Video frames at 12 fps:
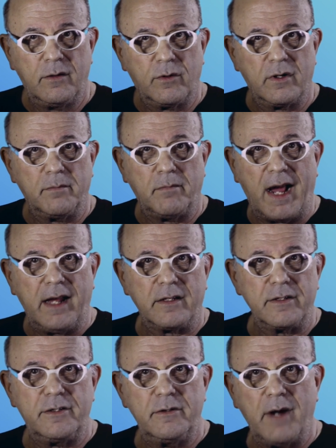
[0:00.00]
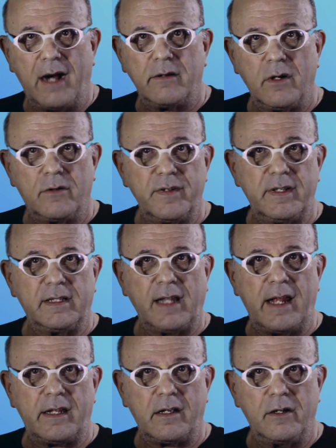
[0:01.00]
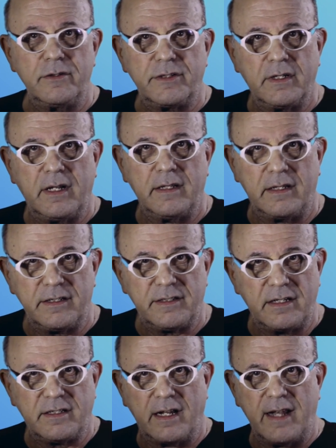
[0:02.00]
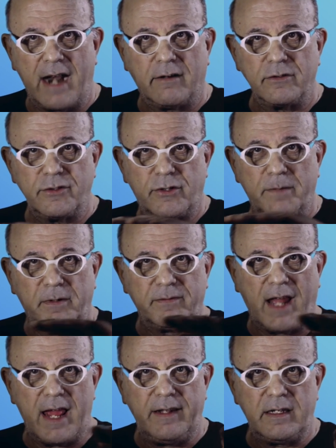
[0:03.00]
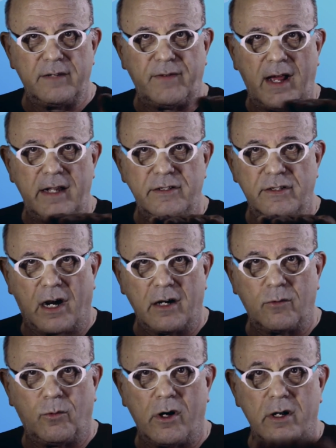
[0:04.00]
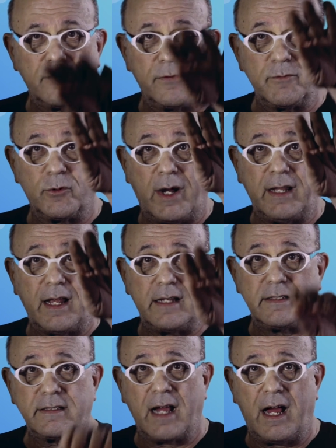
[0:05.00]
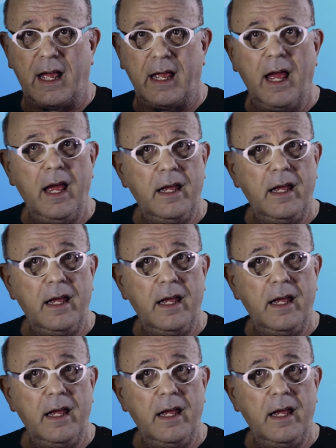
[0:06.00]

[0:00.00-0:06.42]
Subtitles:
We're a mile or two out over the Atlantic Ocean in the distance. A narrow strip of light divides dark water from twilight sky.